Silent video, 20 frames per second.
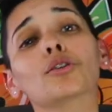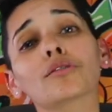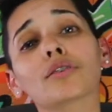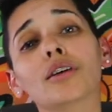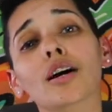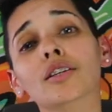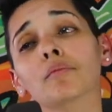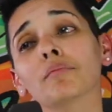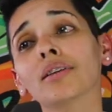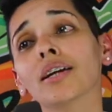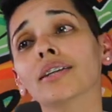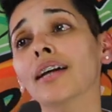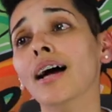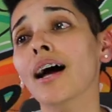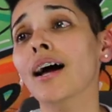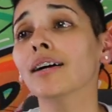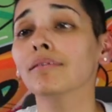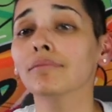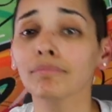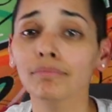Don't talk to me like
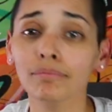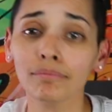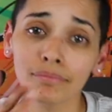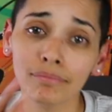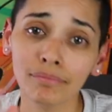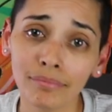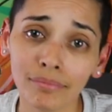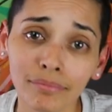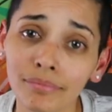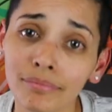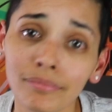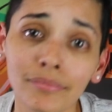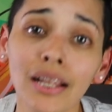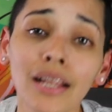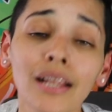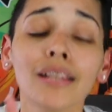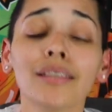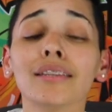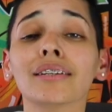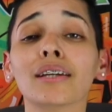that.
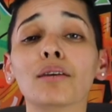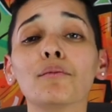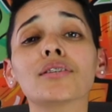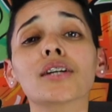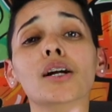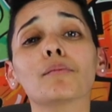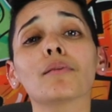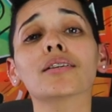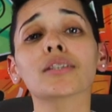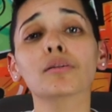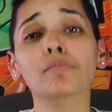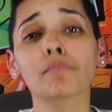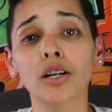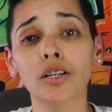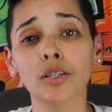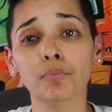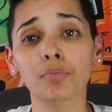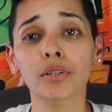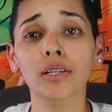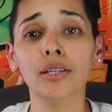Can we talk about something
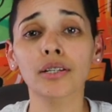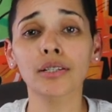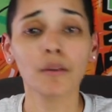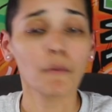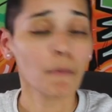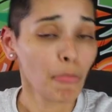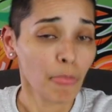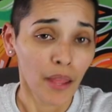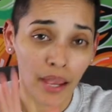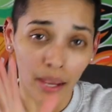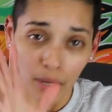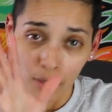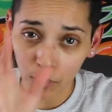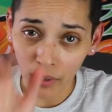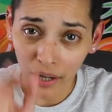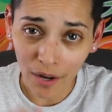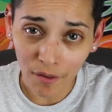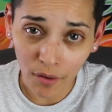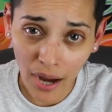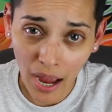else, please?
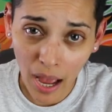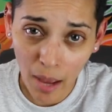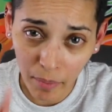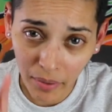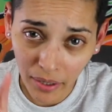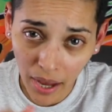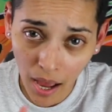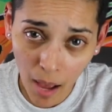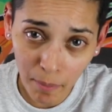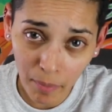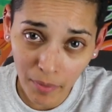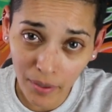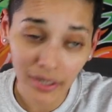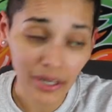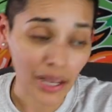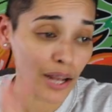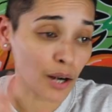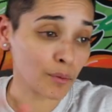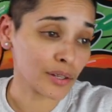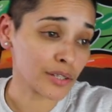Whatever happened, happened.
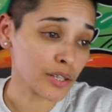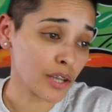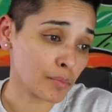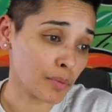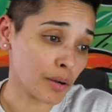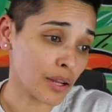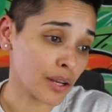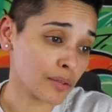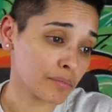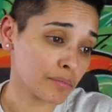I don't want to talk about